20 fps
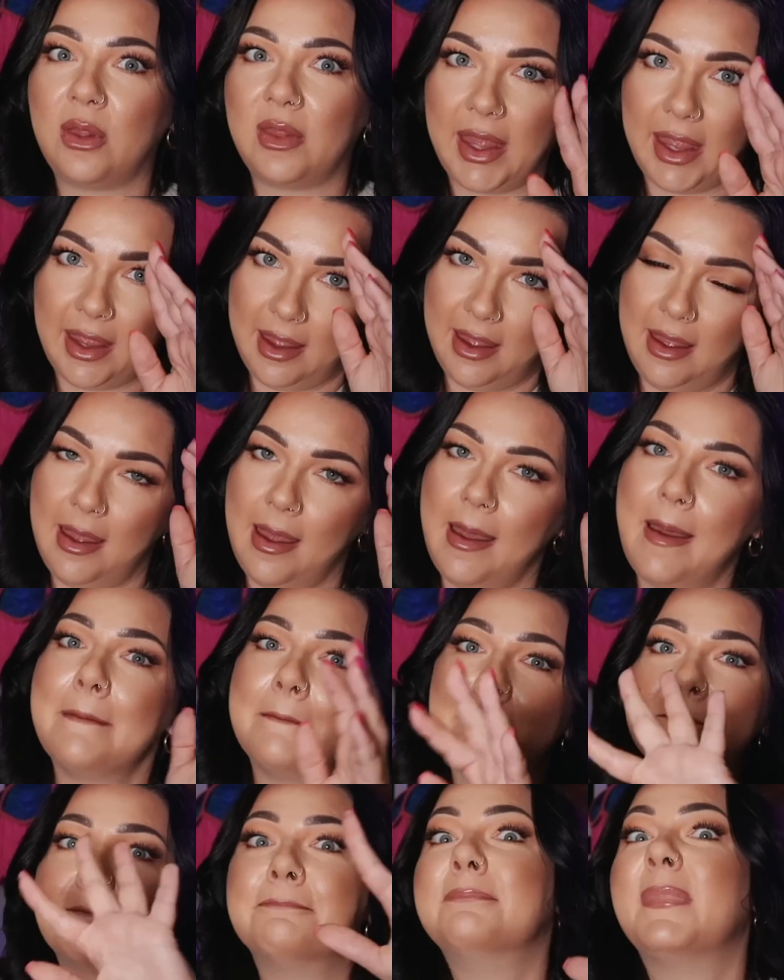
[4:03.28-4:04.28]
like
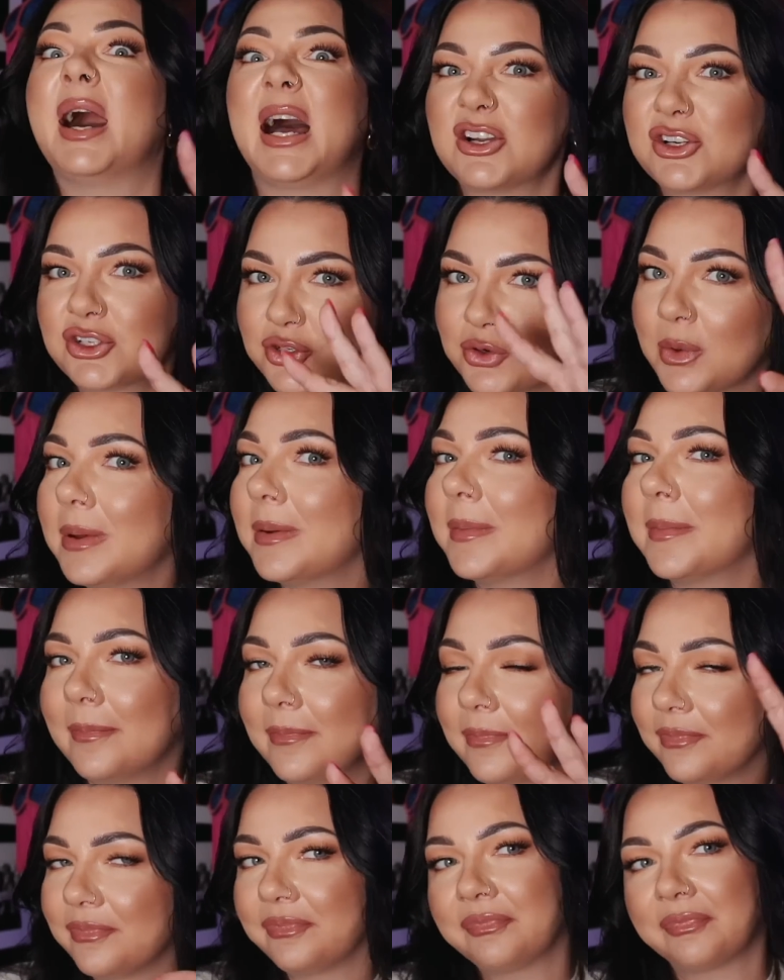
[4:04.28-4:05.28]

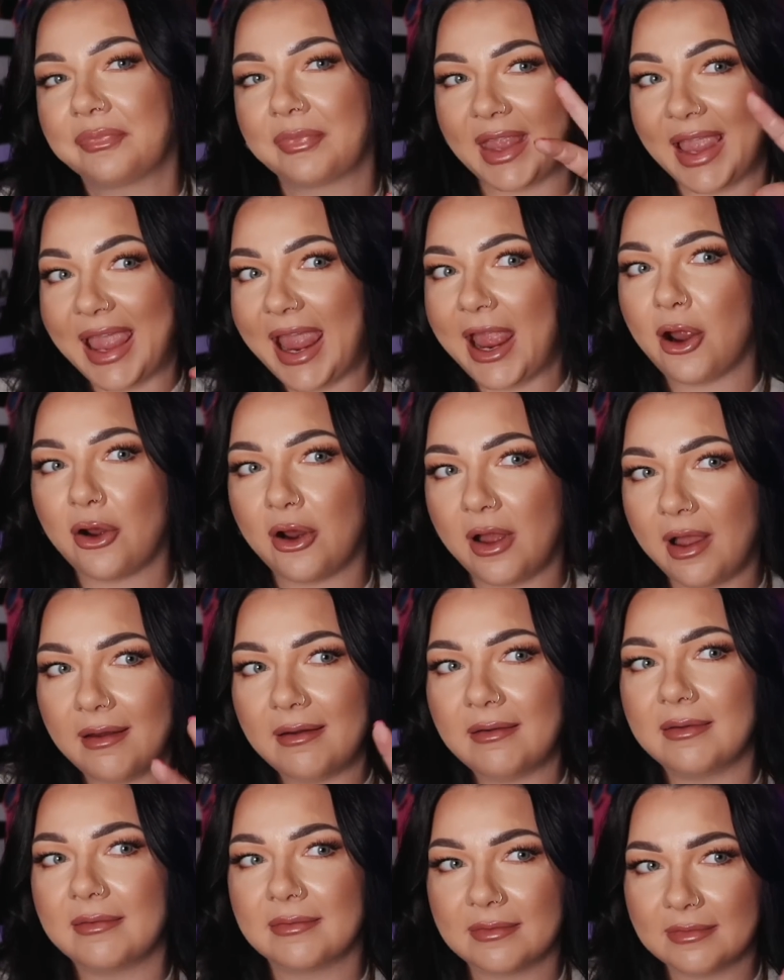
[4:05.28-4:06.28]
mushroom
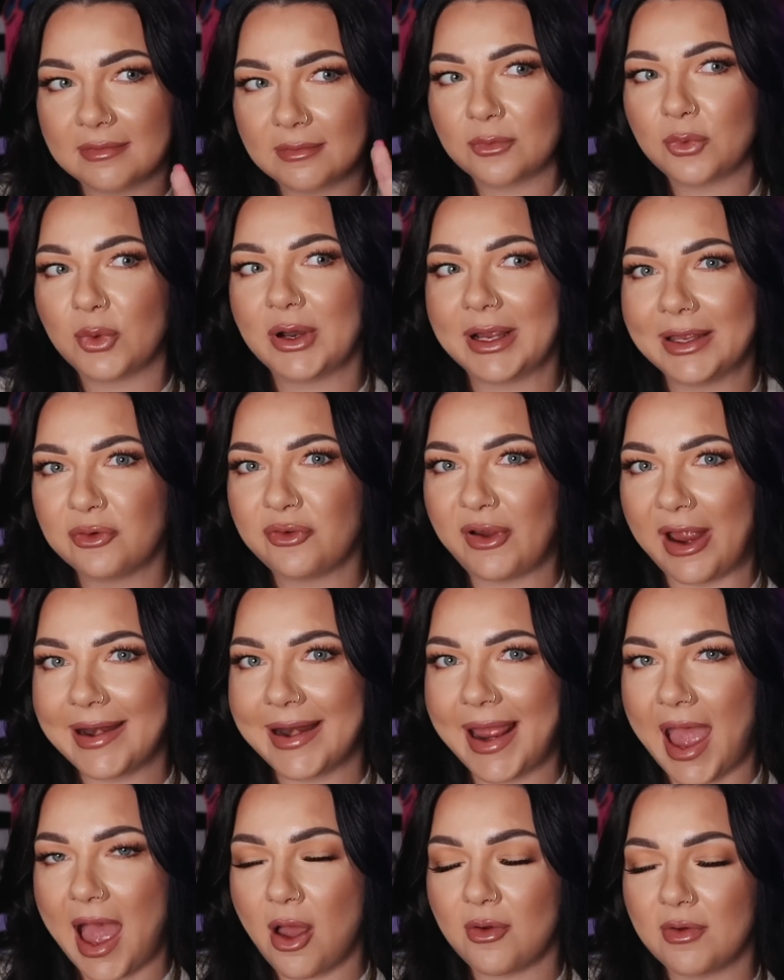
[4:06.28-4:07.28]
era we're in right
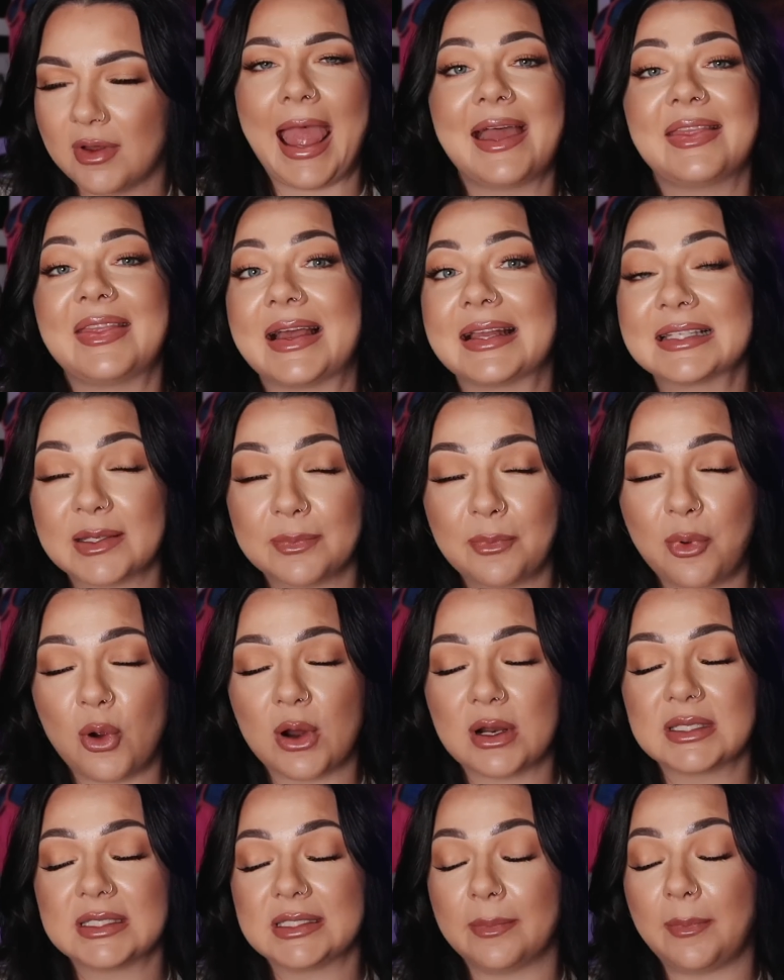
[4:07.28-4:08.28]
now, and that
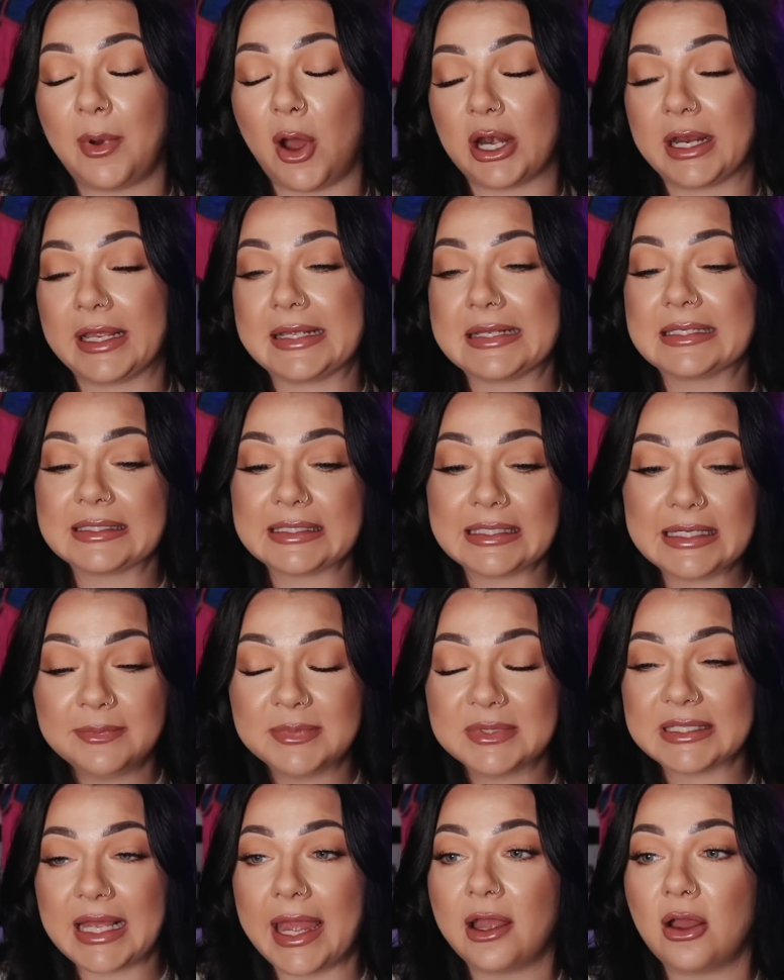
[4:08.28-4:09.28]
supports the body's
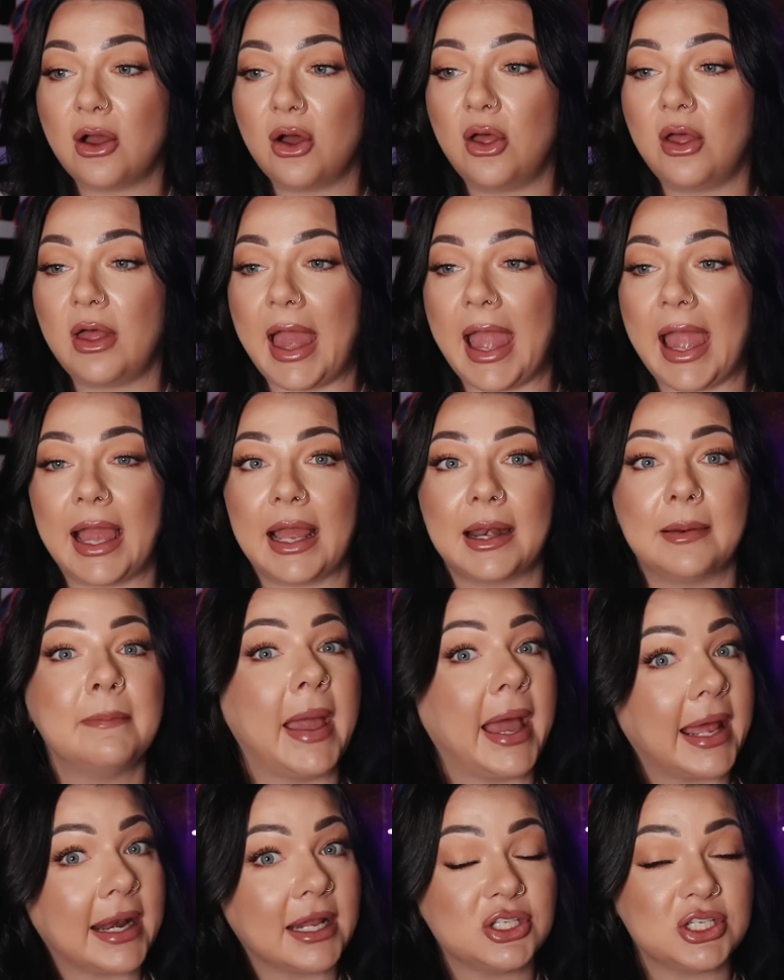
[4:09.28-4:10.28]
sleep cycle and
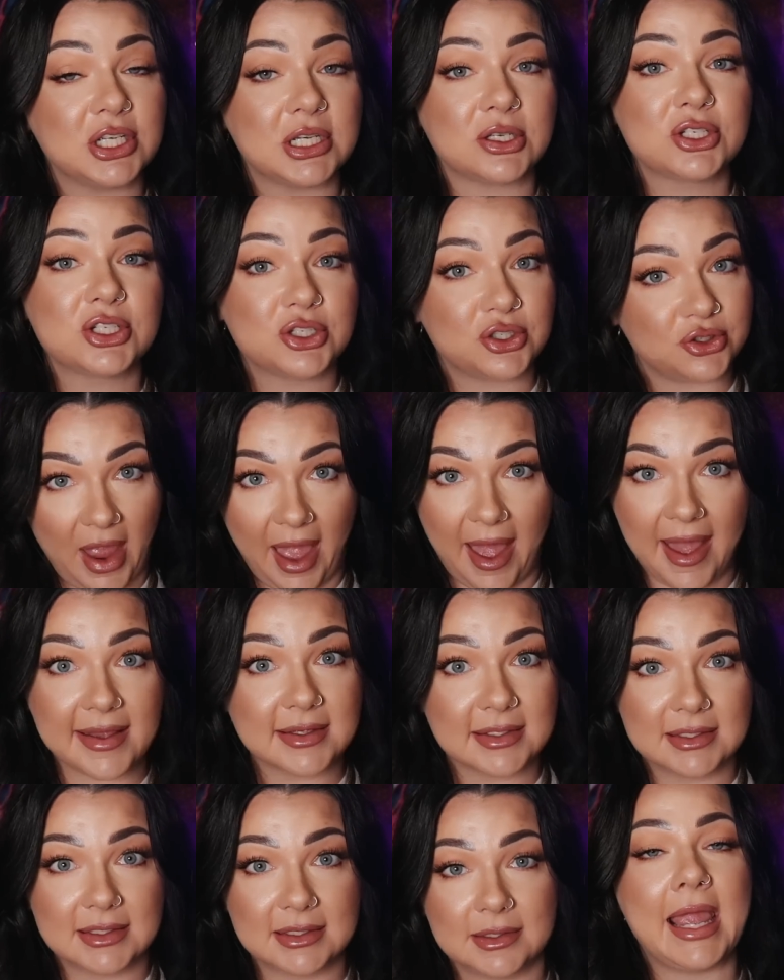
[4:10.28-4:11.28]
managing
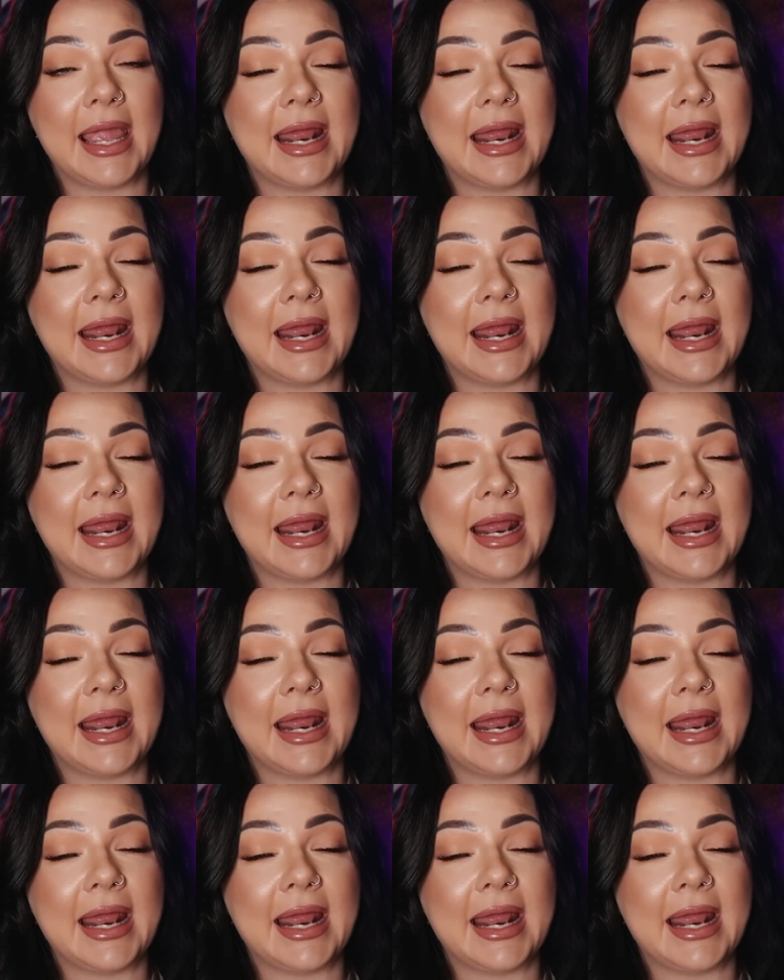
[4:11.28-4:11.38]
stress.